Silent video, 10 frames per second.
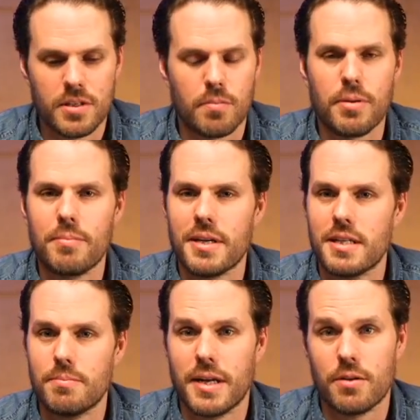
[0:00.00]
you're bumping
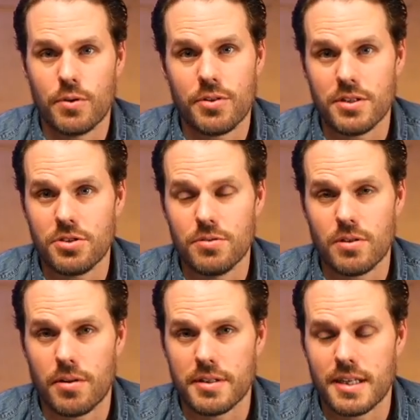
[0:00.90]
into bandwidth
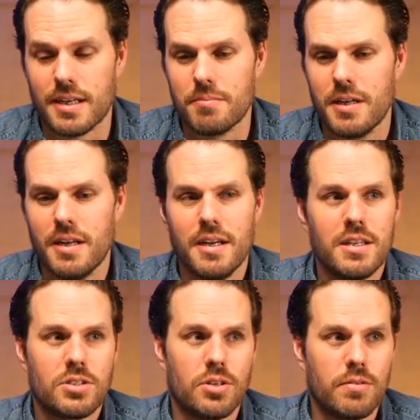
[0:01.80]
issues all the time.
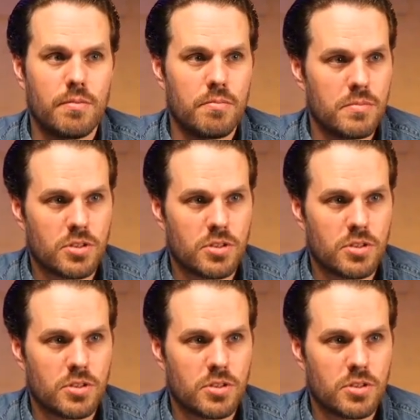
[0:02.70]
So